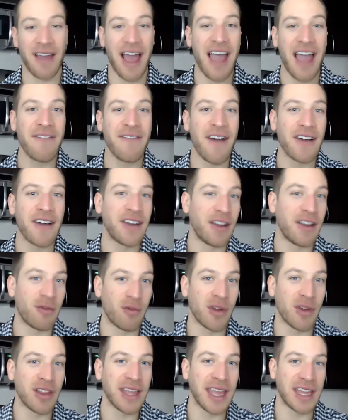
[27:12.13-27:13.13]
I found it
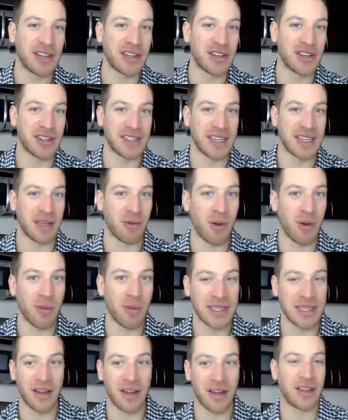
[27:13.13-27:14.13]
really interesting when
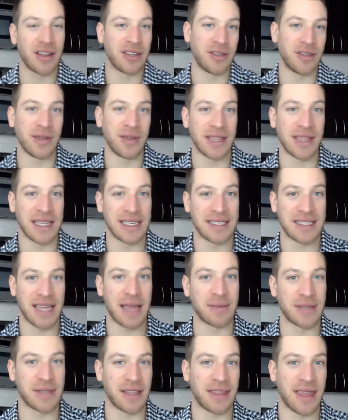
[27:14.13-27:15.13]
we started doing these
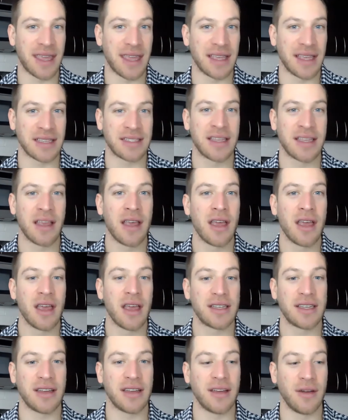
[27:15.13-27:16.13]
types of things
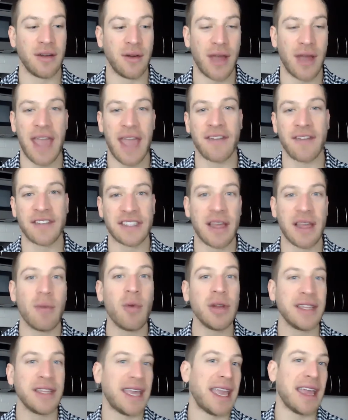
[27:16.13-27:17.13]
to, if
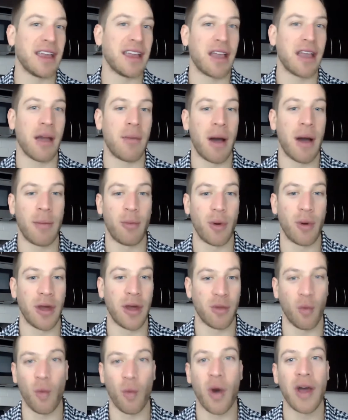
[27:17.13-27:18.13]
someone can't come up
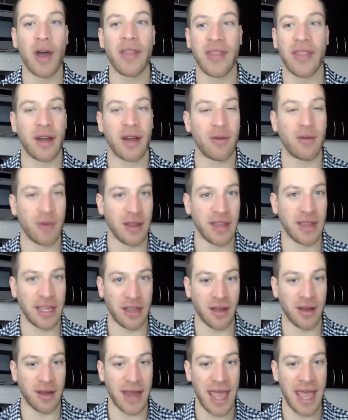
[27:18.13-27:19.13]
with what they're really
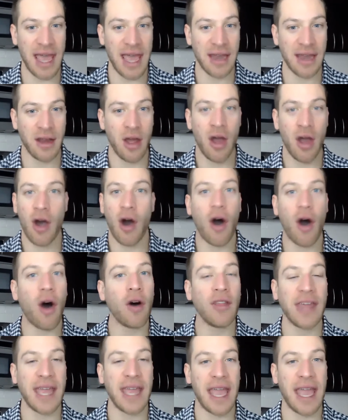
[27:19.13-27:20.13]
good at,
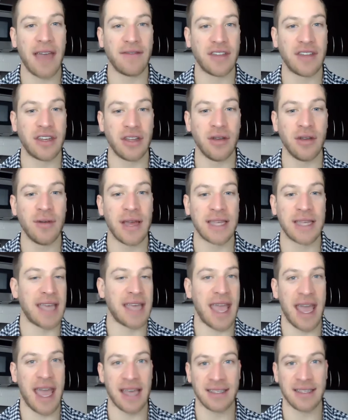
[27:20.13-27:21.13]
all they have to do is
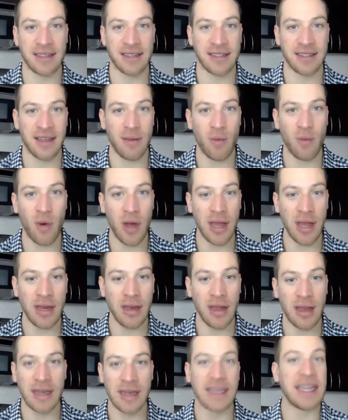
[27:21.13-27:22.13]
ask
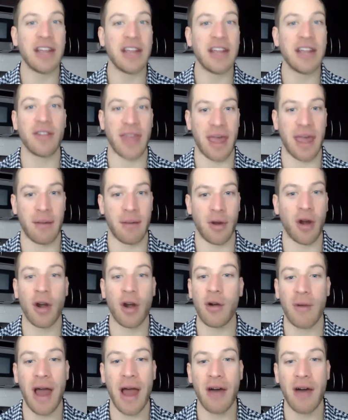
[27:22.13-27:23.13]
someone near them
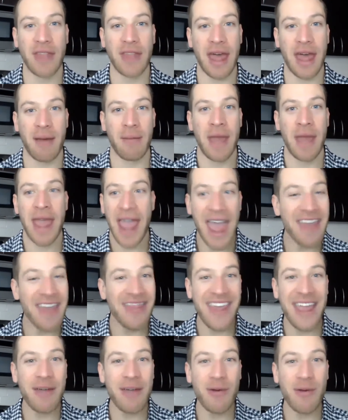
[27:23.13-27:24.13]
or around them,
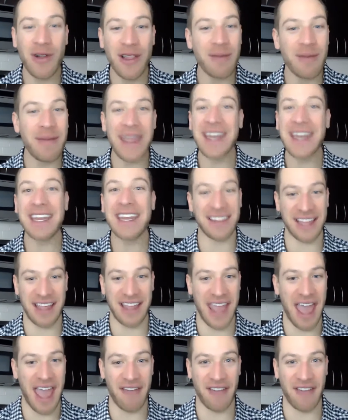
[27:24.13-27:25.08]
and they will immediately have